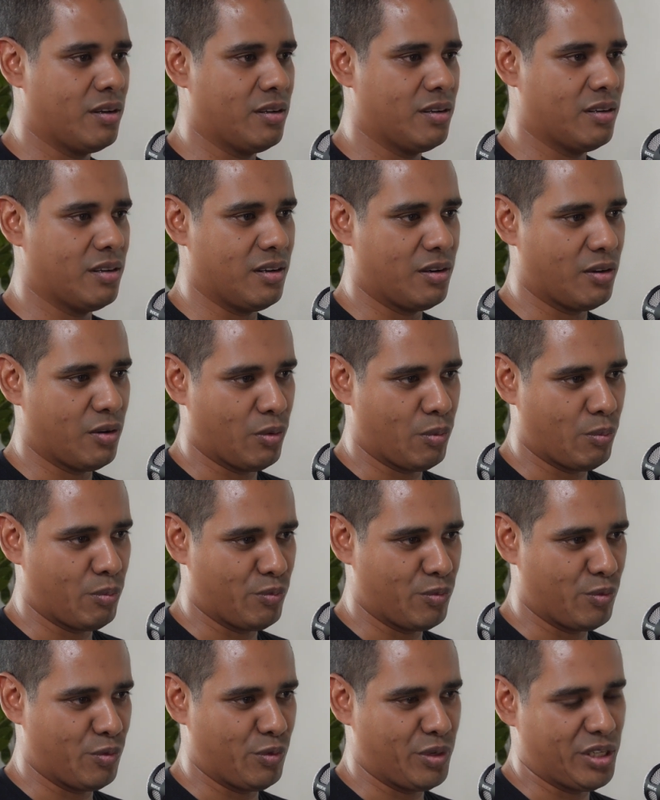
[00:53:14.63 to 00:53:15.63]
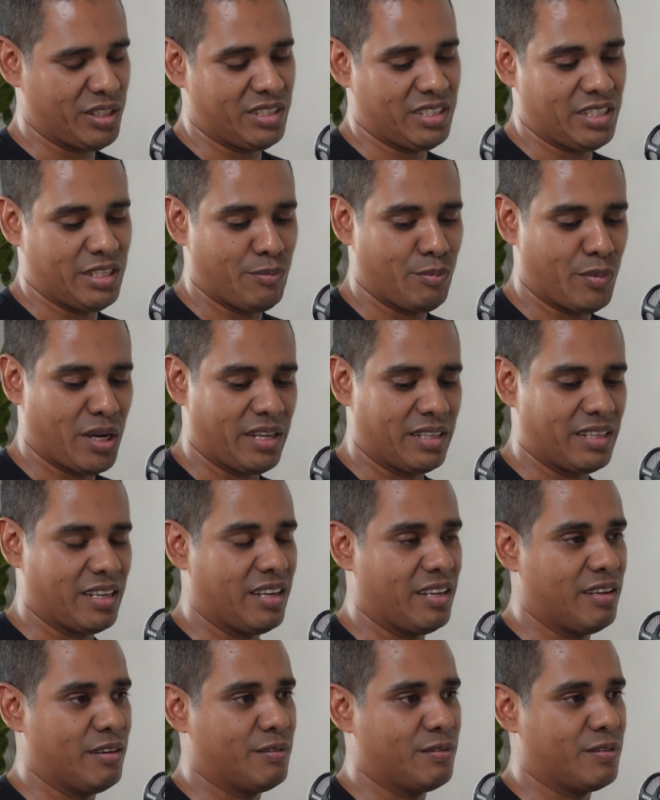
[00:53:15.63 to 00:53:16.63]
her home where she might
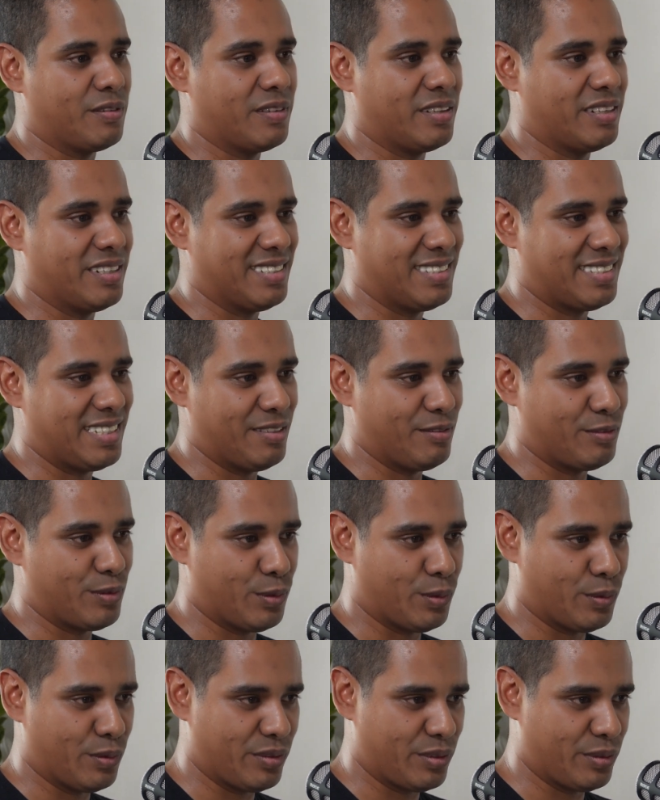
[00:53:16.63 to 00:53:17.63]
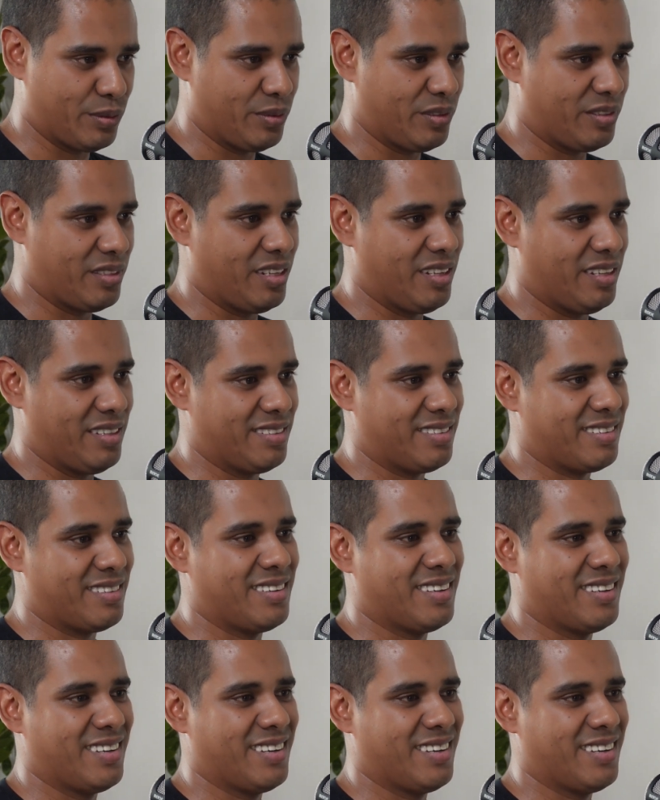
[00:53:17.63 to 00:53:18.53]
have received all those needs.